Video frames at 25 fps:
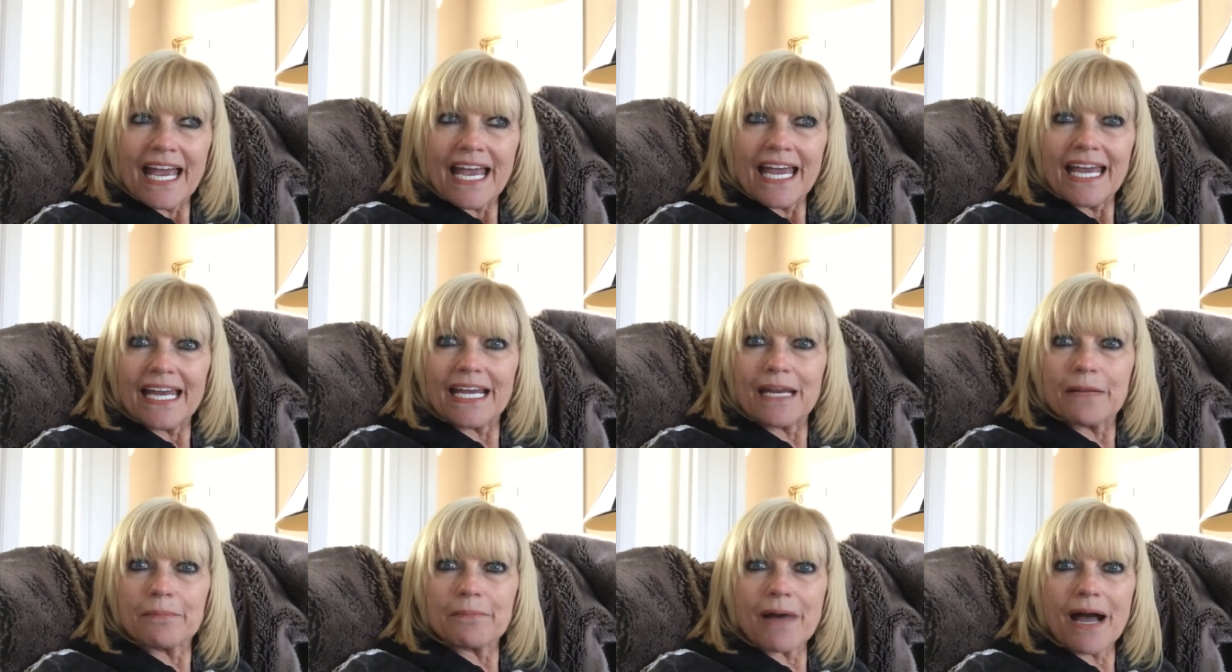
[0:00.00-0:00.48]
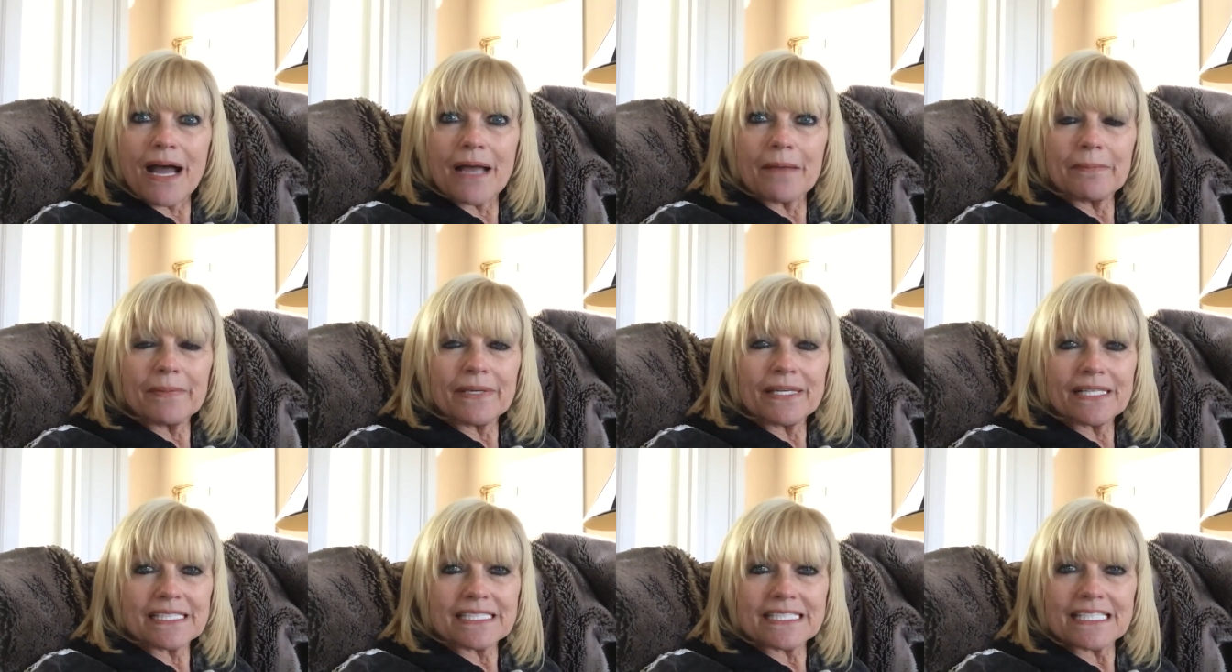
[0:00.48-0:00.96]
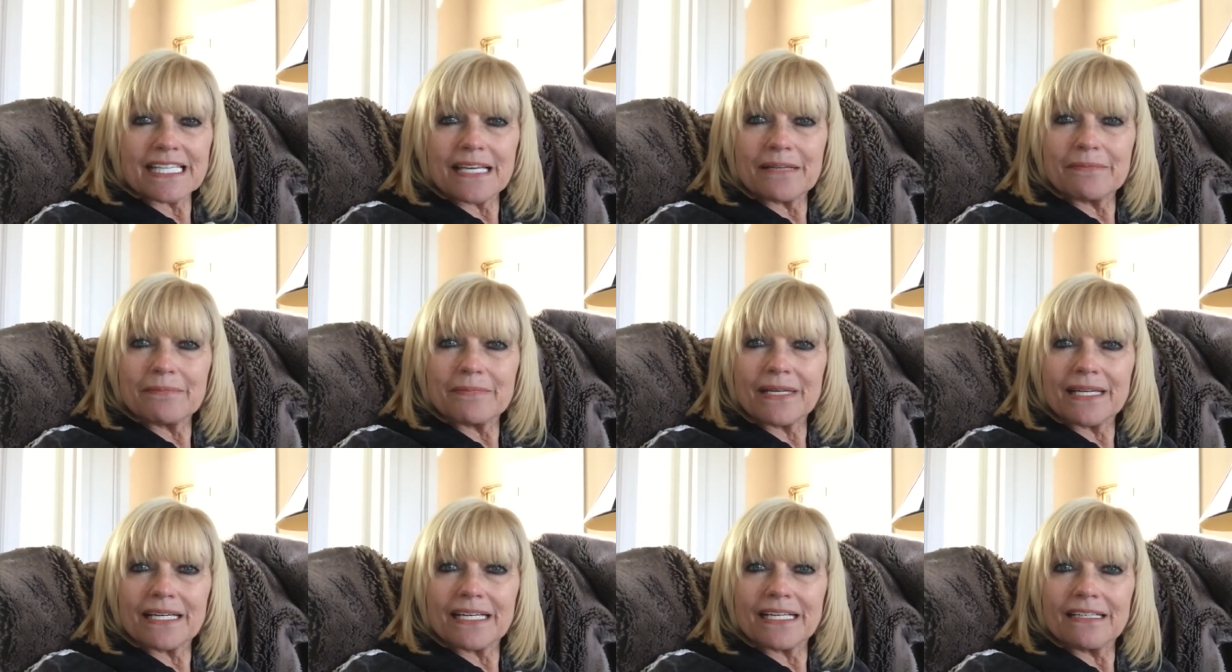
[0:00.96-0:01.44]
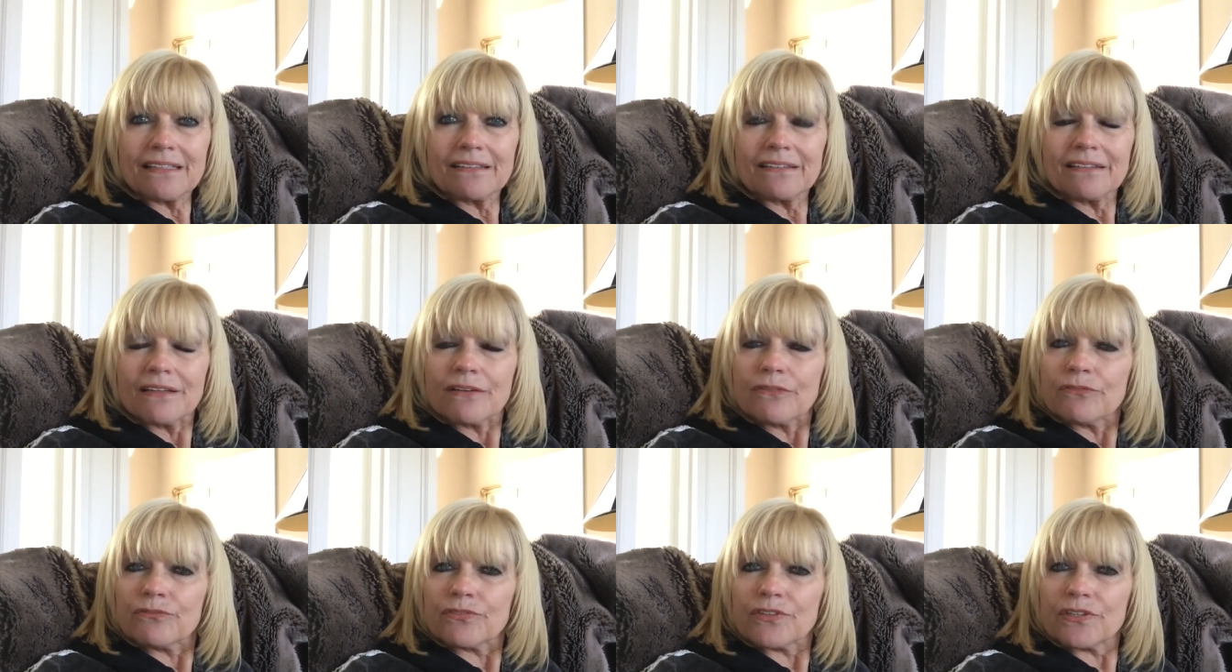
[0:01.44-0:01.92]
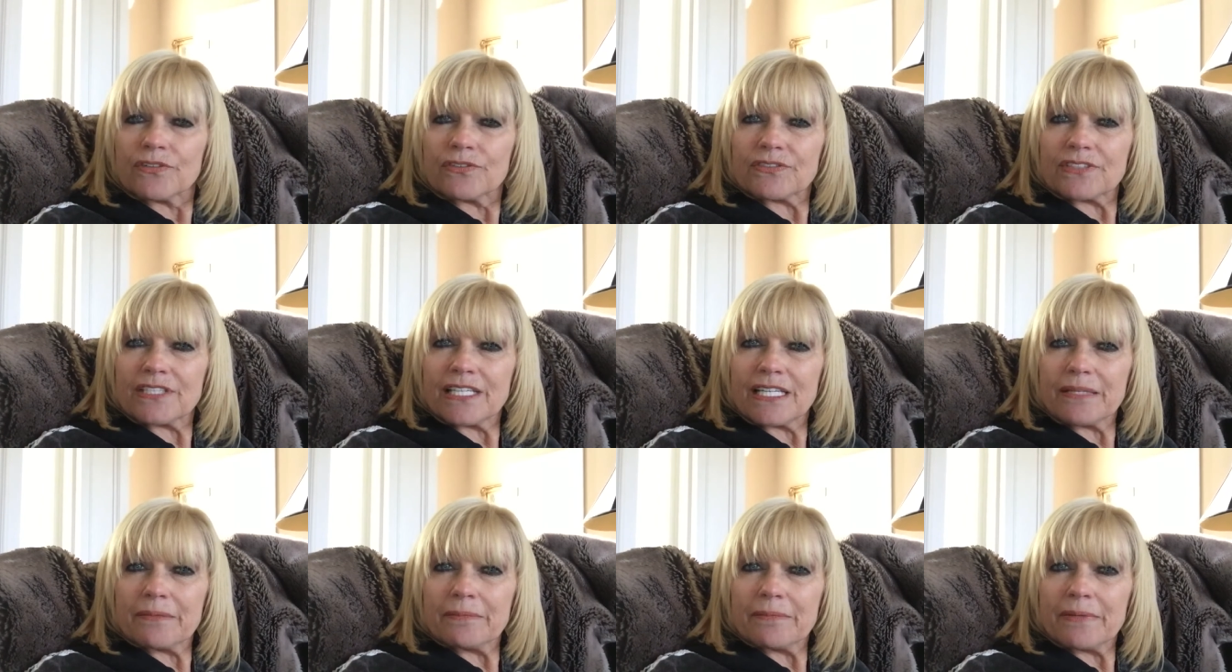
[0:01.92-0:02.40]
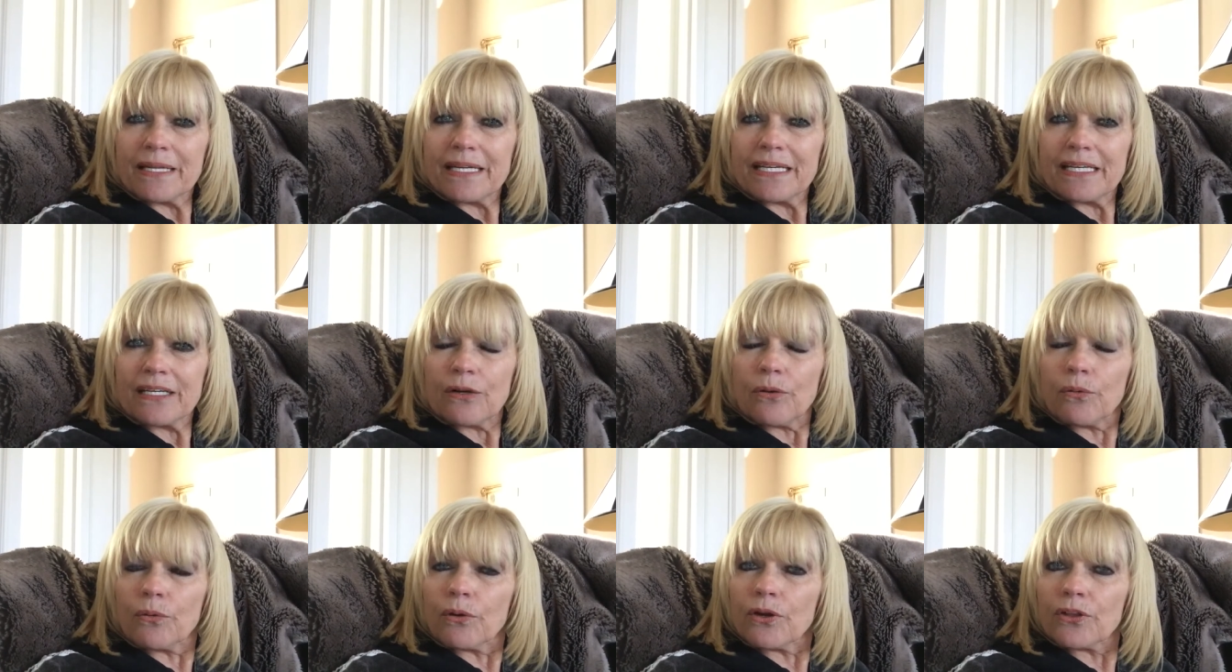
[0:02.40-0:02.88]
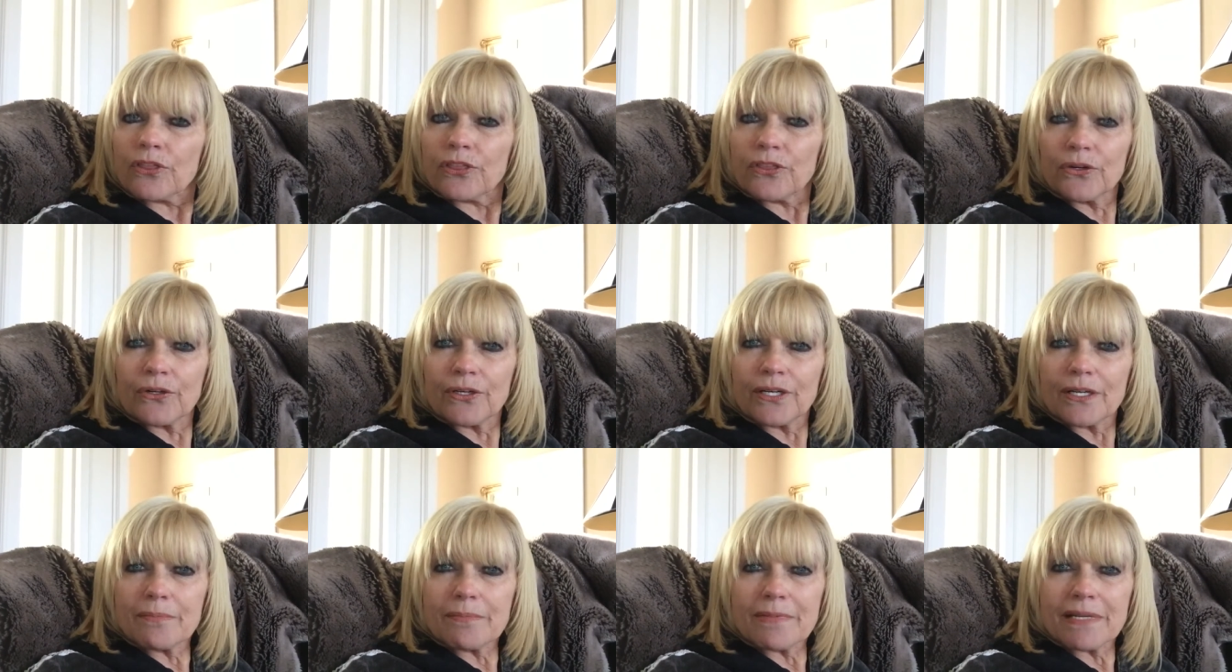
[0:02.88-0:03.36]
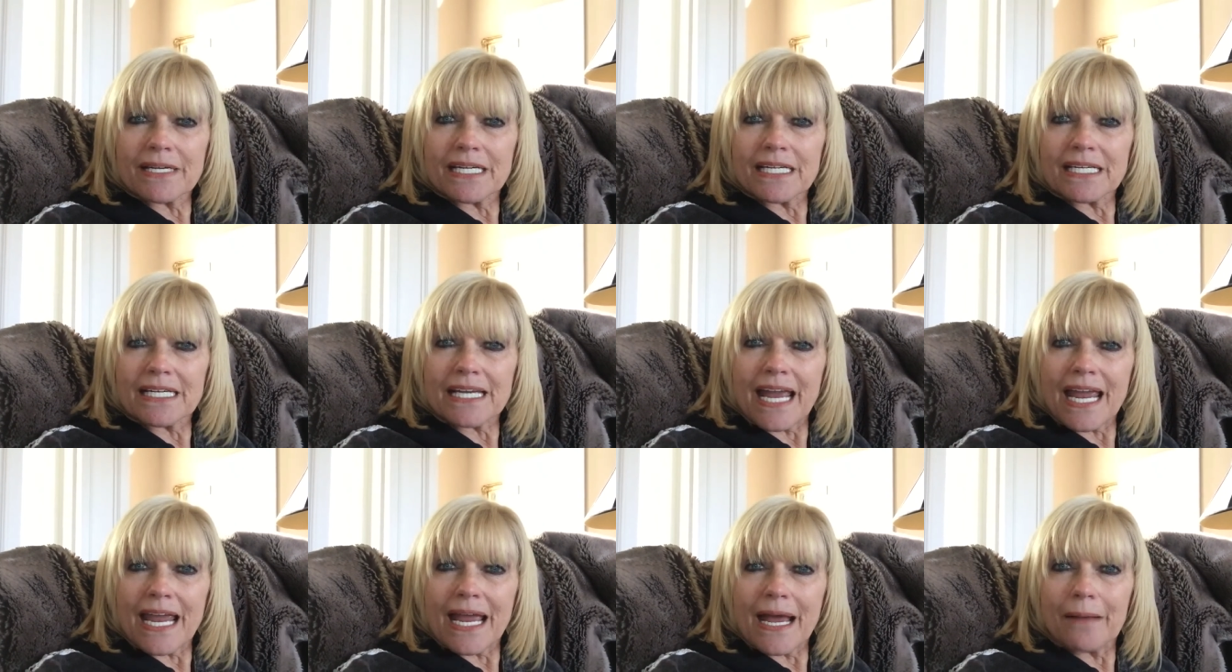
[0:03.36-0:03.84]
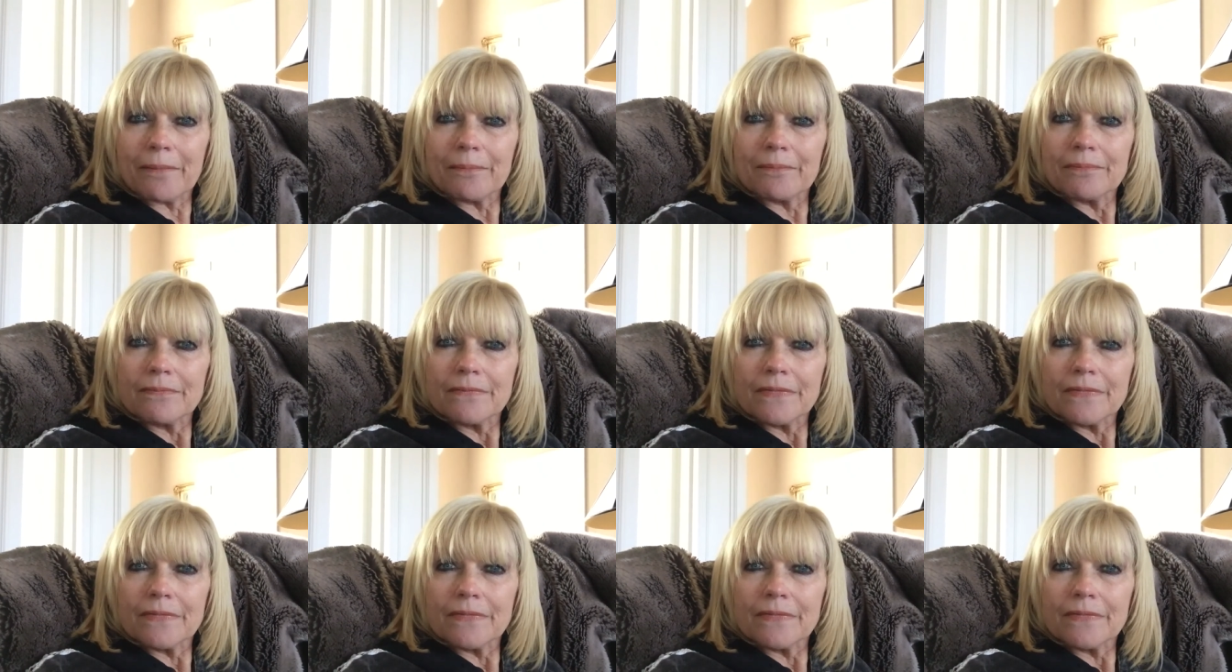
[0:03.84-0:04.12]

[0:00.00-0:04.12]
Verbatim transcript: And it might be a 10 minute, 15 minute, or a 30 minute nap.